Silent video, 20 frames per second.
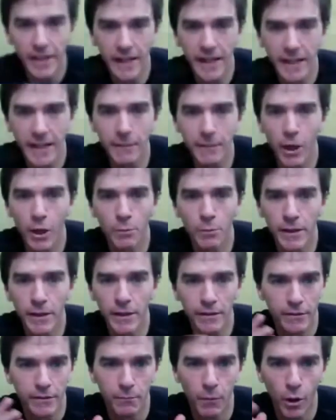can email
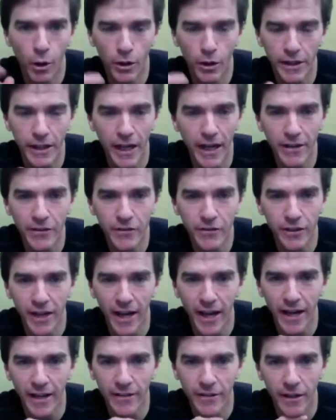me. It's
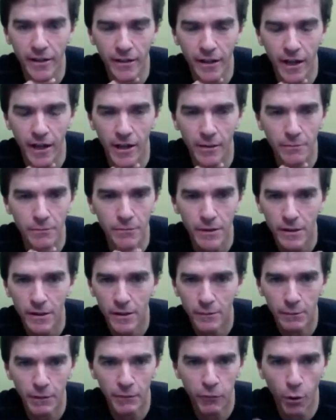mark@hdhat.com.
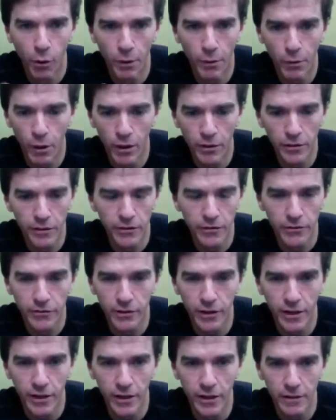Before we were on
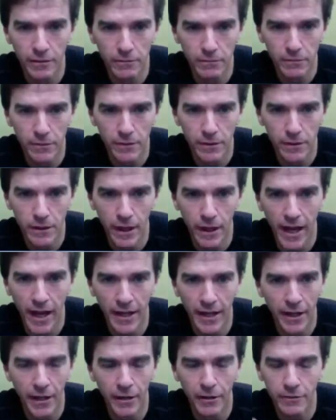this
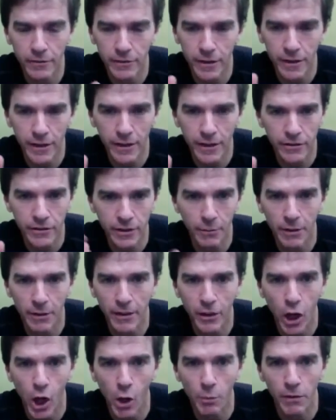hangout,
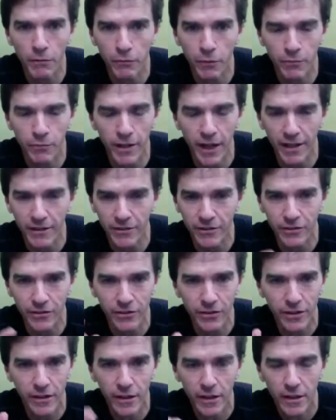somebody called me from
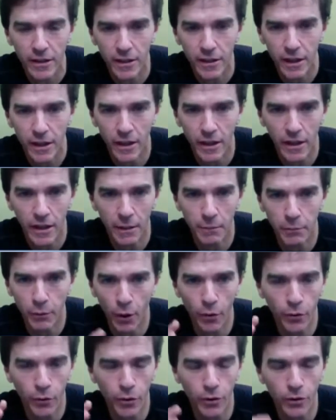Texas, a
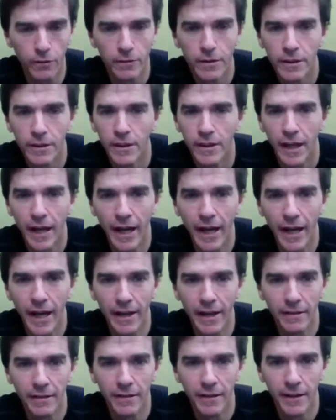broker,
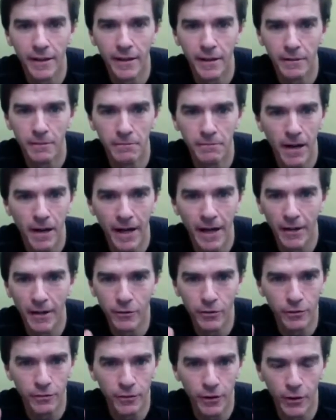and I
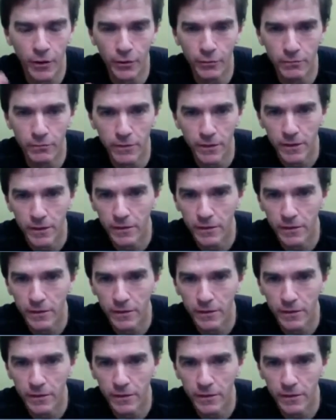answered the phone,